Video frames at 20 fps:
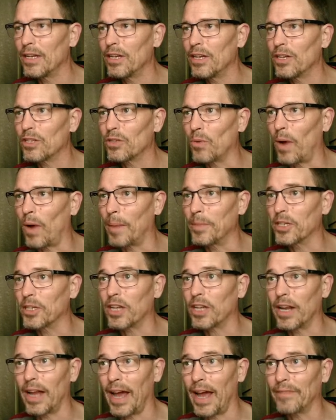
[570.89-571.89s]
So I'm just
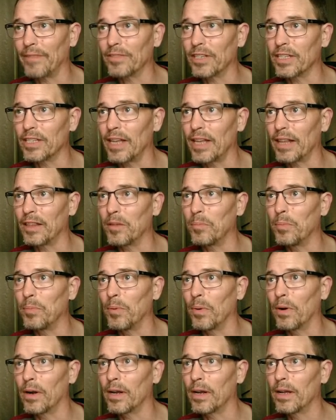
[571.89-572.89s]
going to have to set the
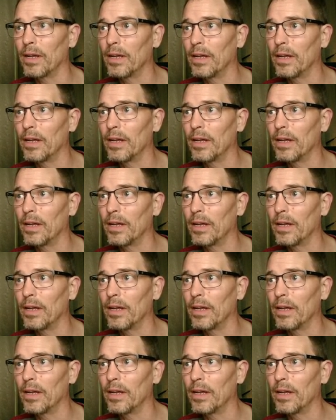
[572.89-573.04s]
board.